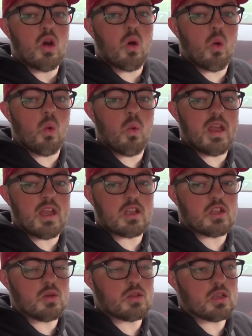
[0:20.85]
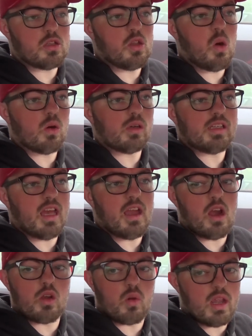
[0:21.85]
all week due to not
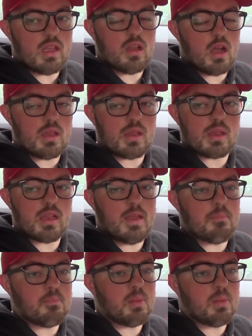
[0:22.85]
getting a great night's sleep,